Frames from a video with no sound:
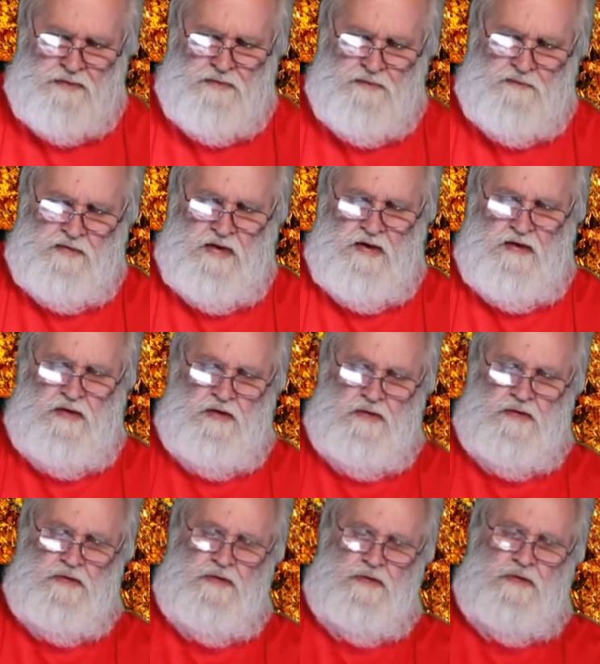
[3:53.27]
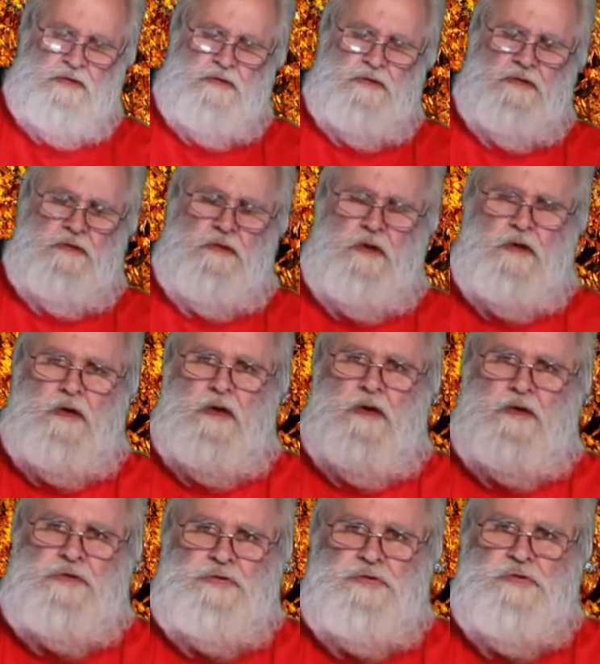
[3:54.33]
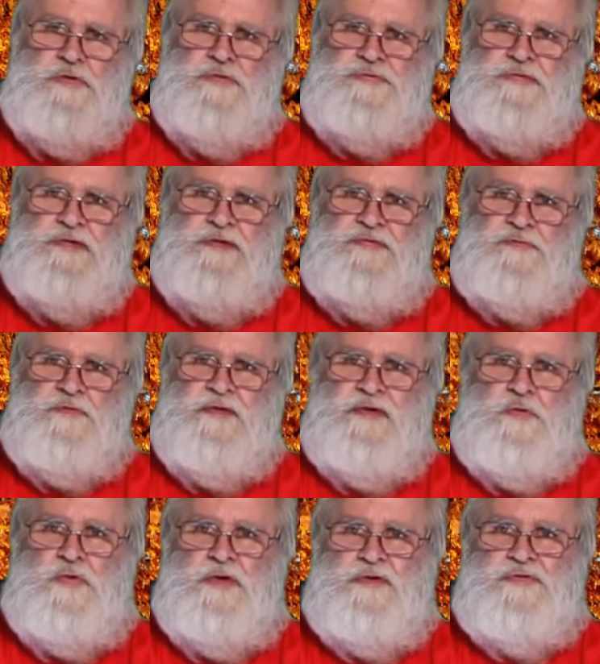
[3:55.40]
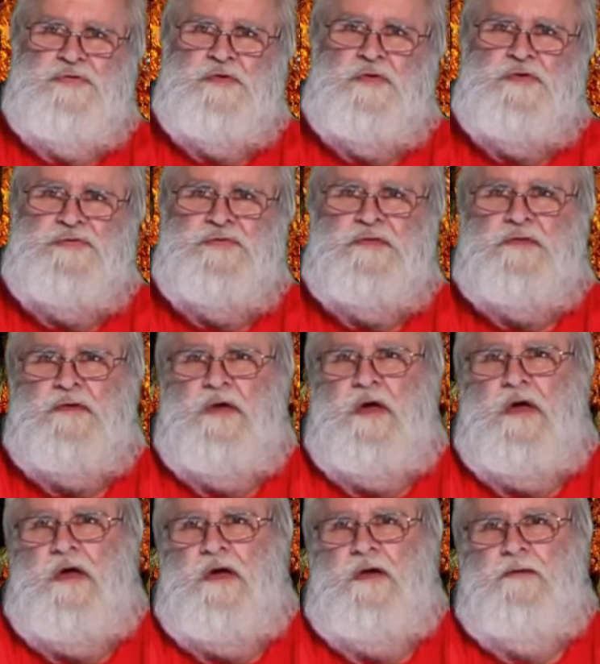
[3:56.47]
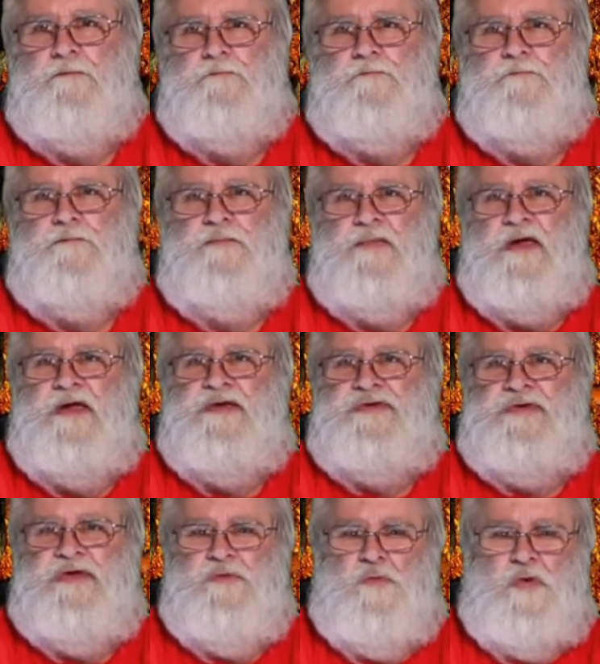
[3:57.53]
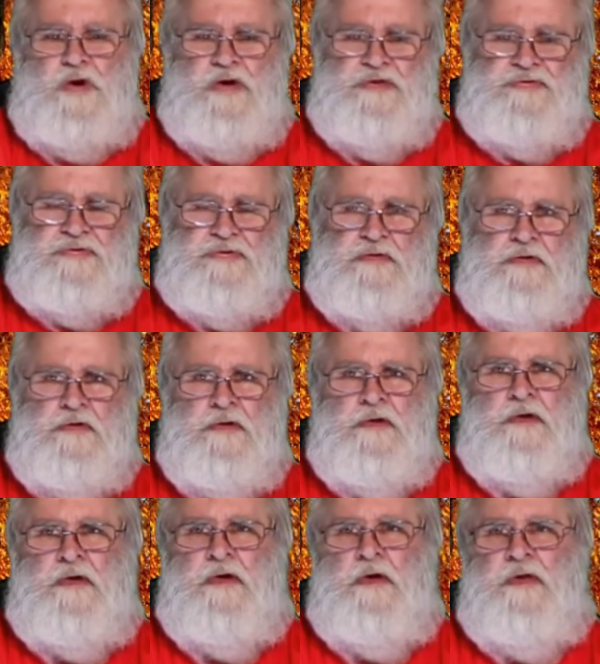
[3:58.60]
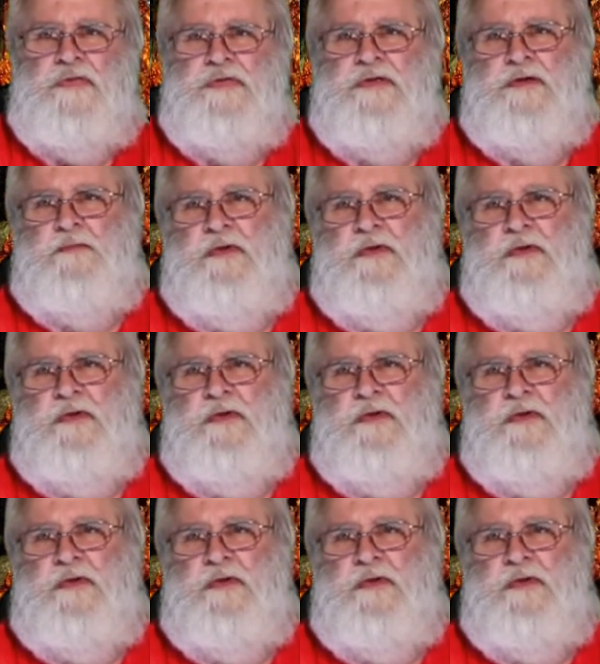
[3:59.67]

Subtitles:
you've got a QC3 quick charge, 18 watts. Then